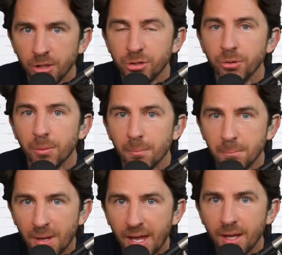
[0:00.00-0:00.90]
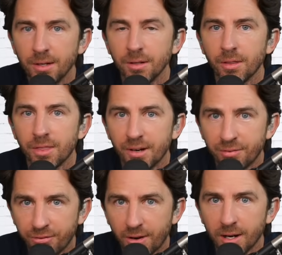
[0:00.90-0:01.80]
to man the
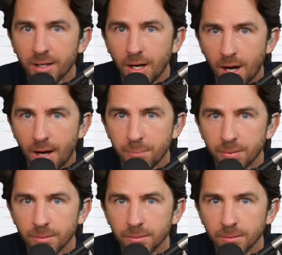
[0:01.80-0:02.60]
fuck up.